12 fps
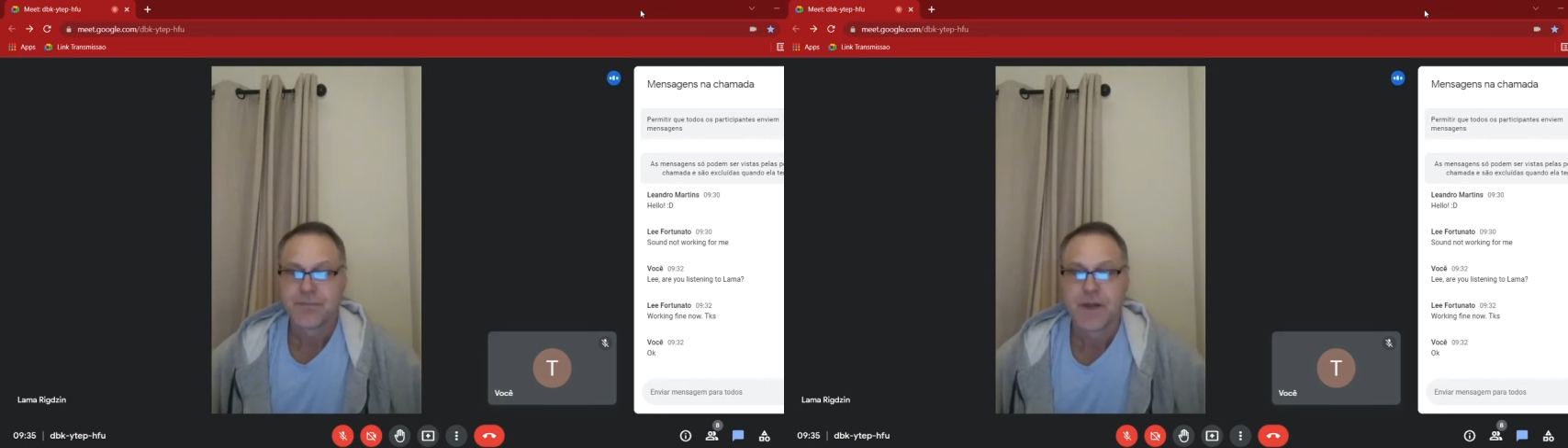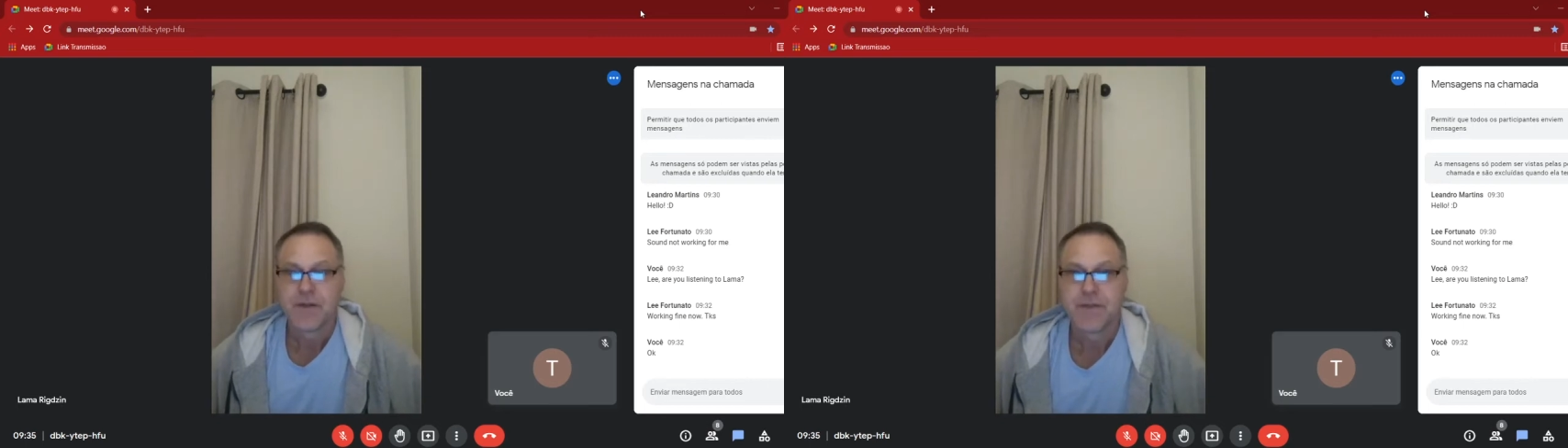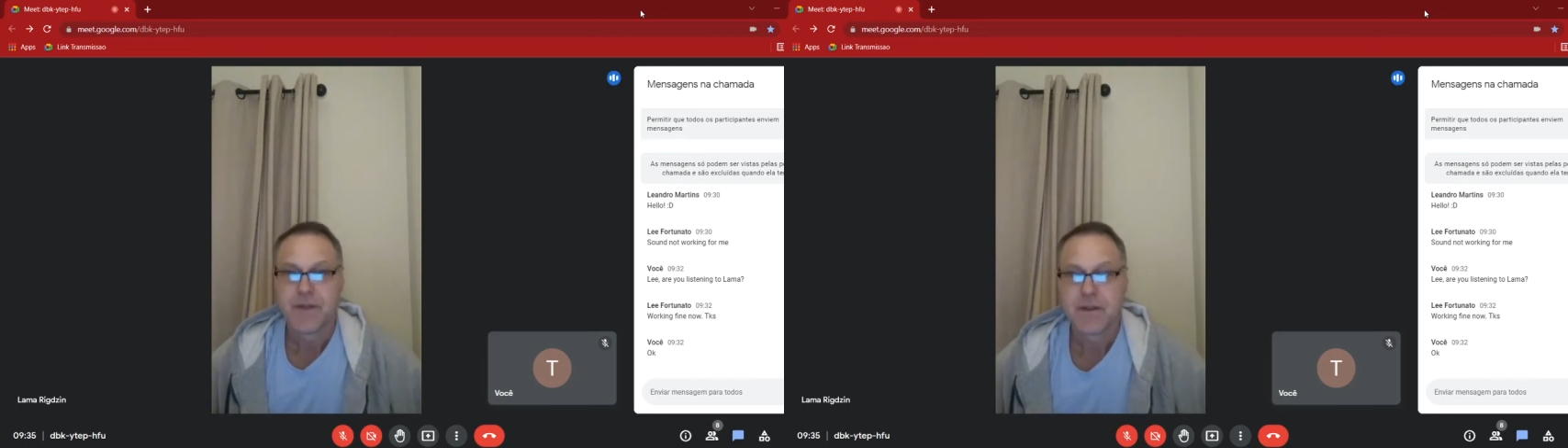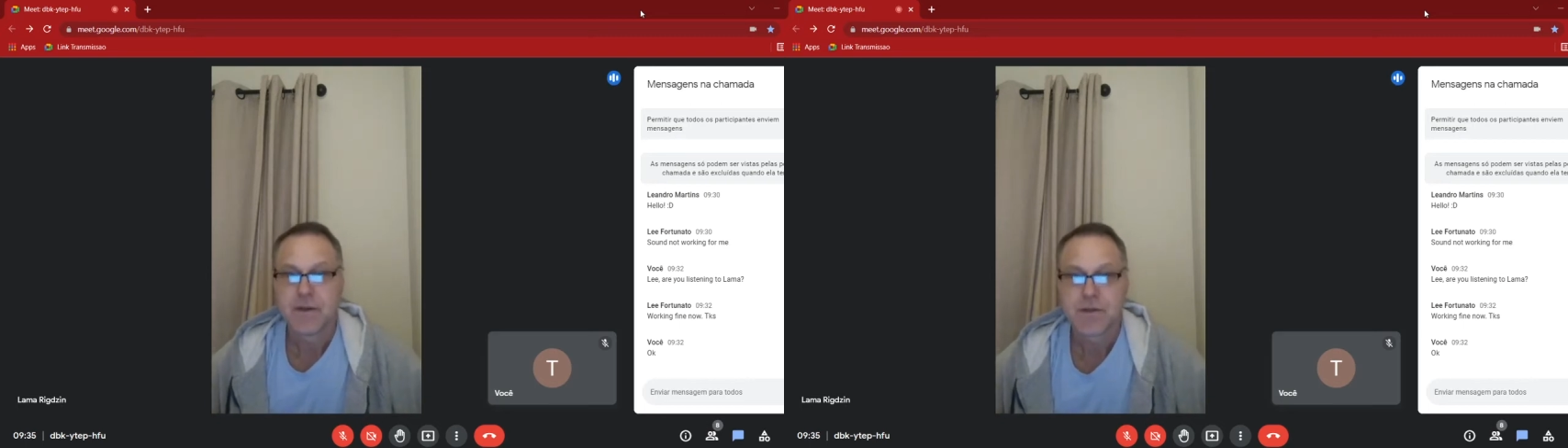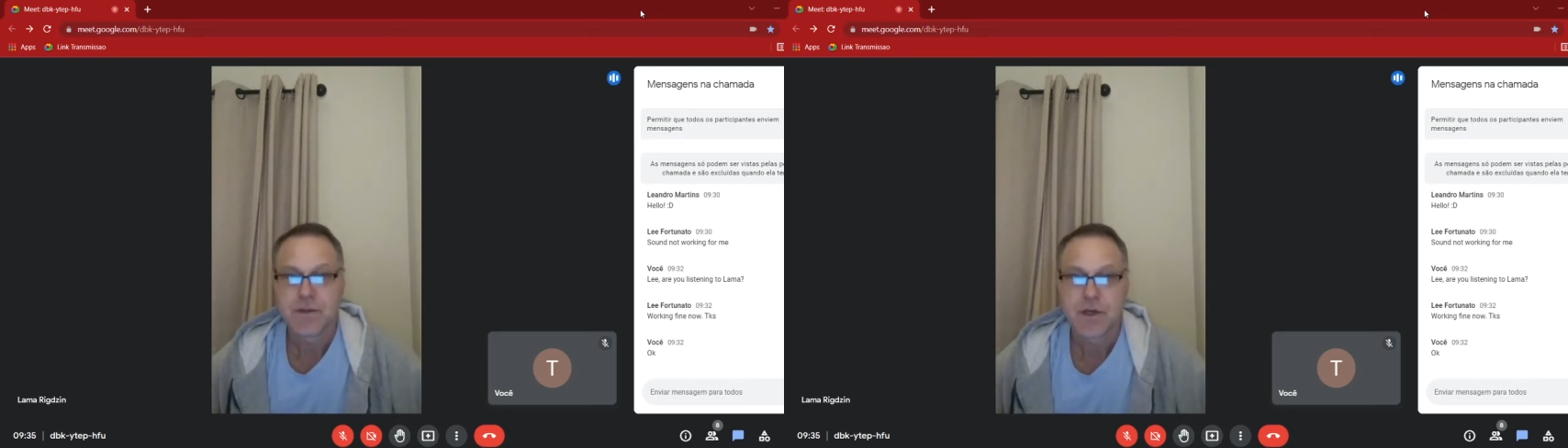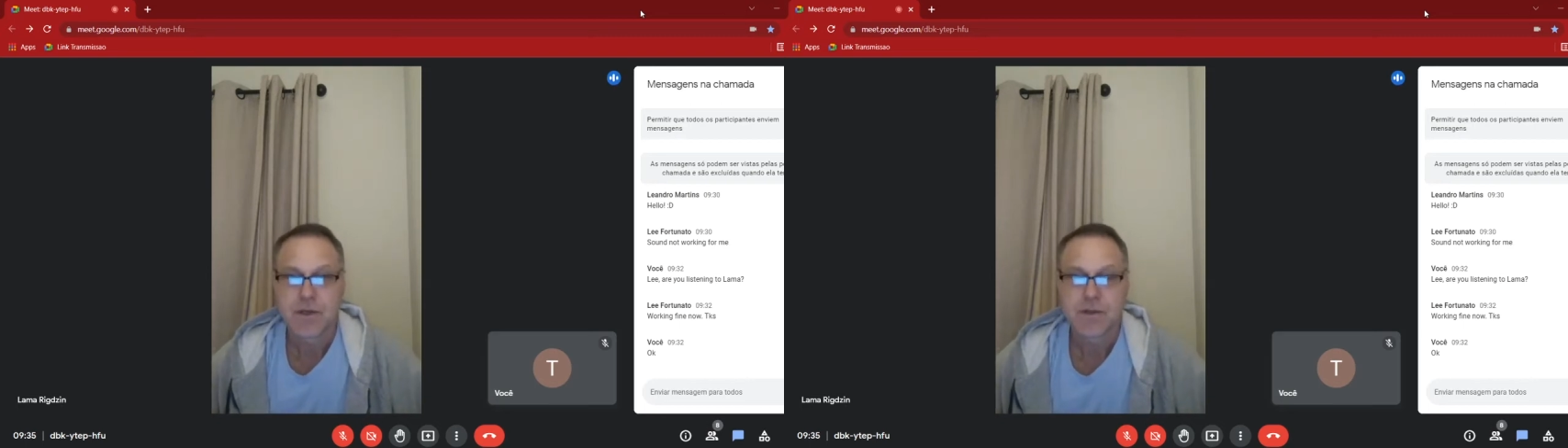Then there's
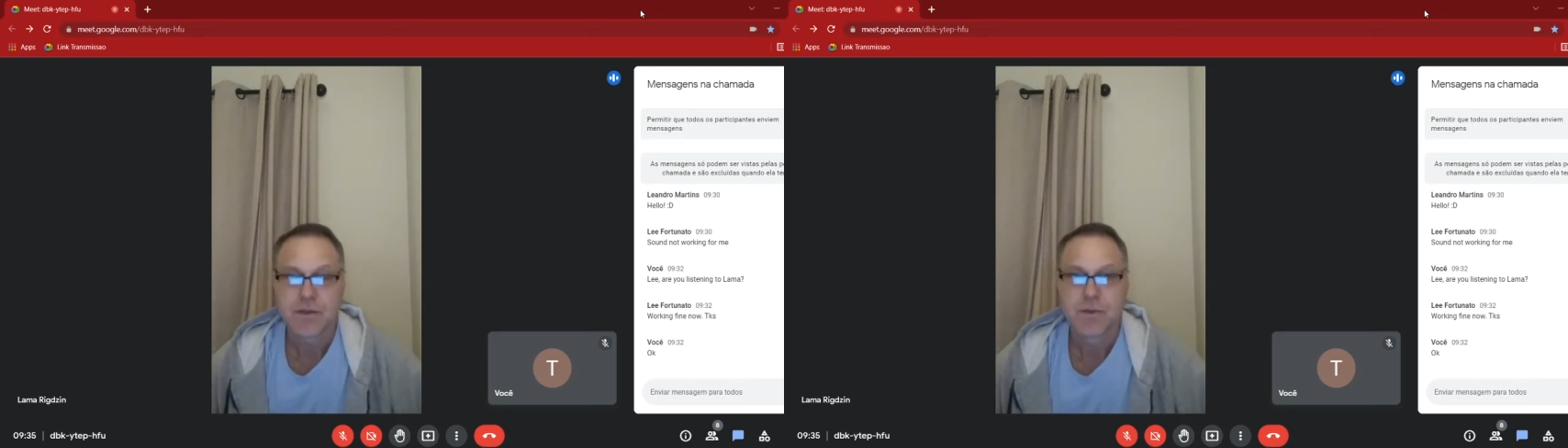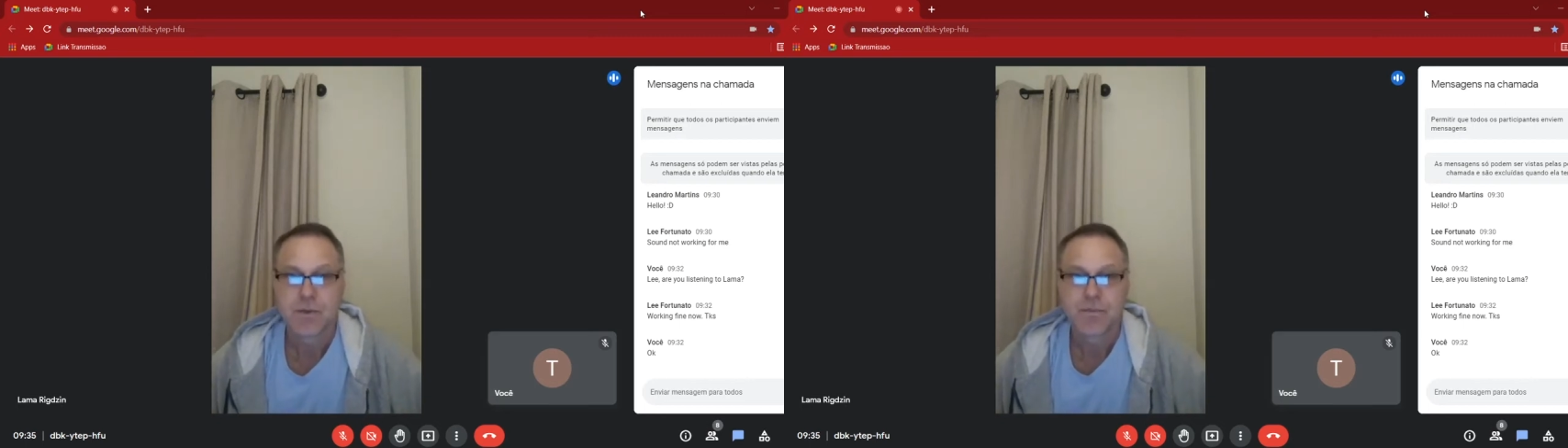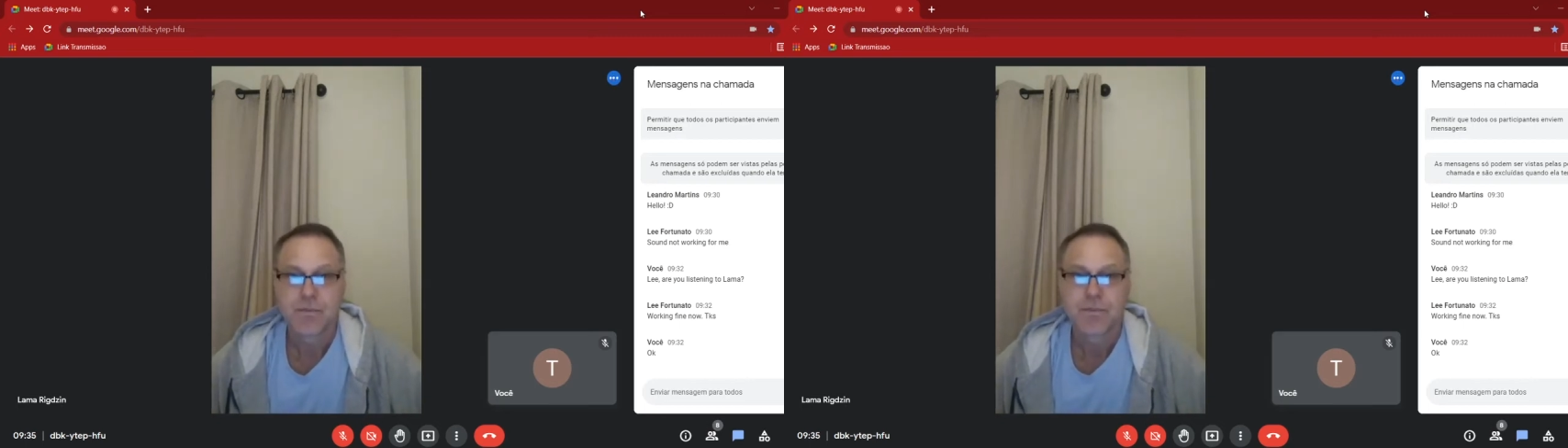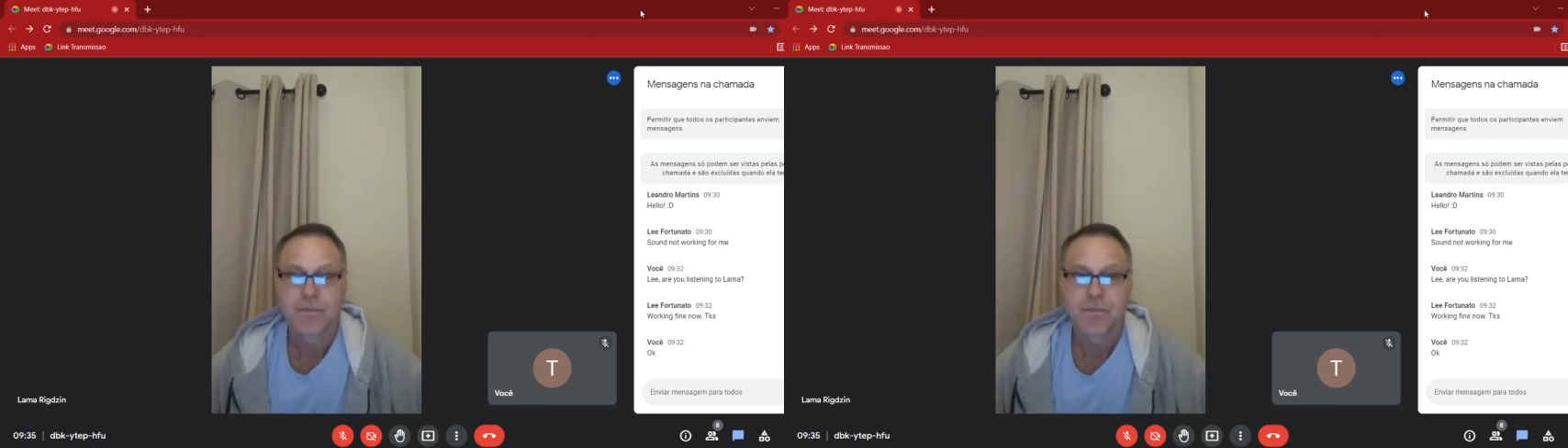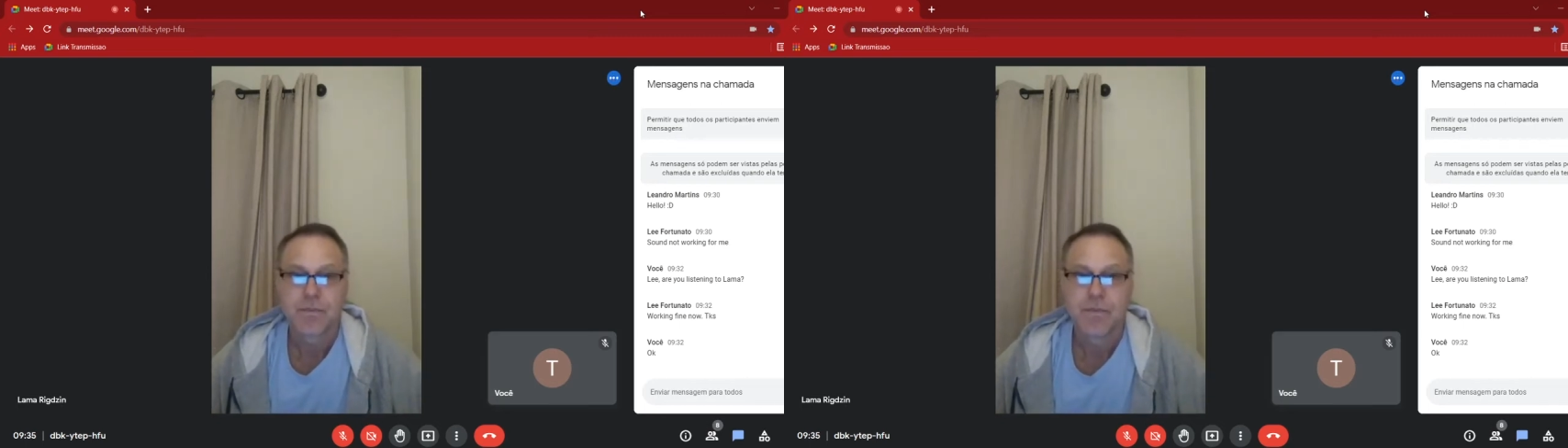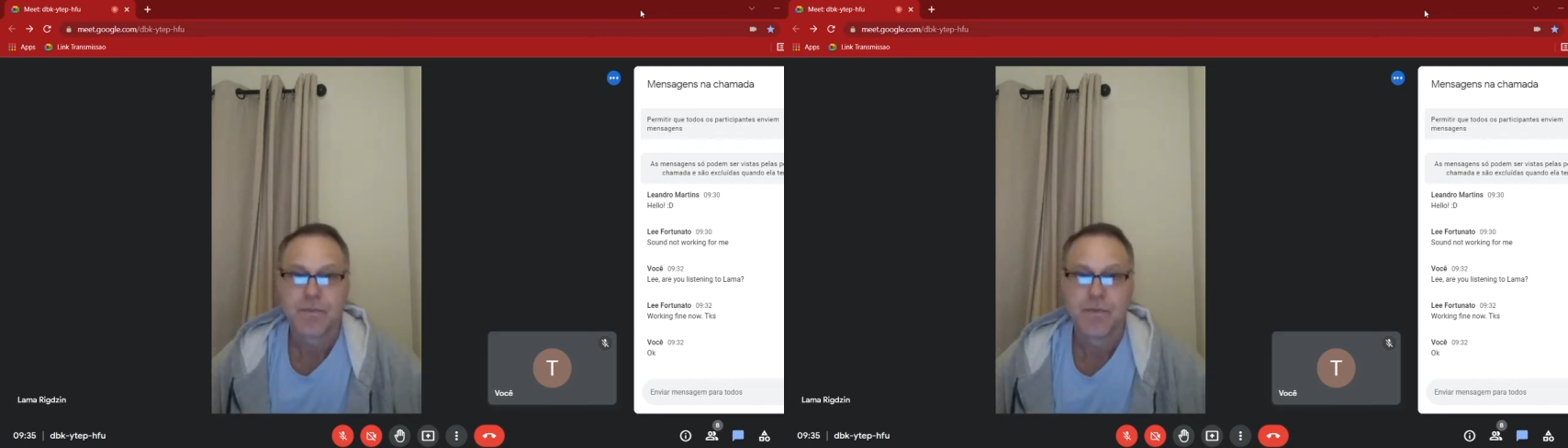also
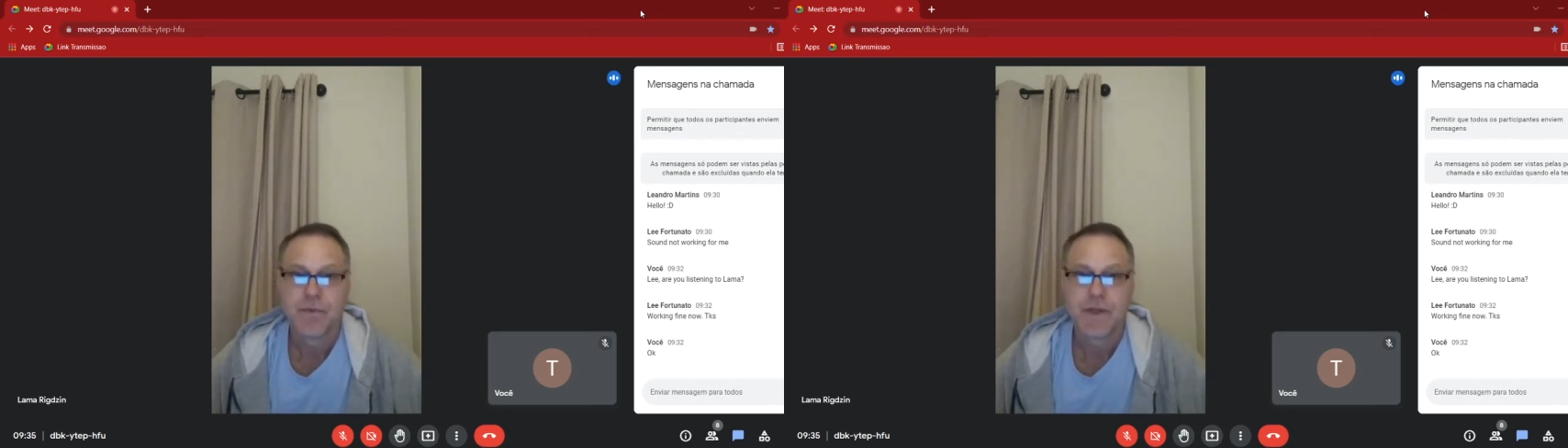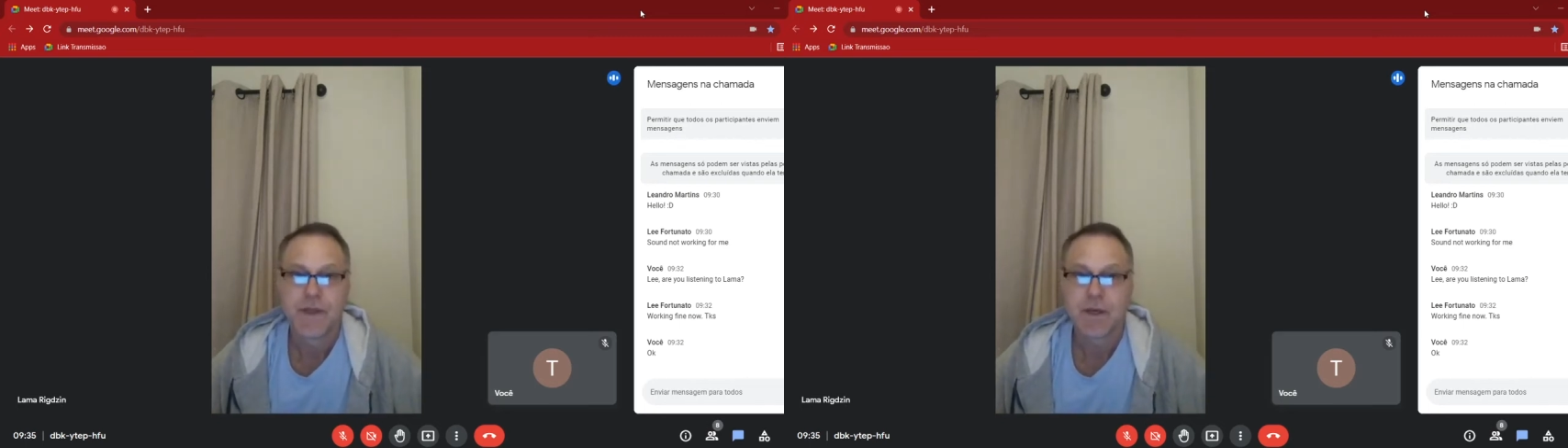the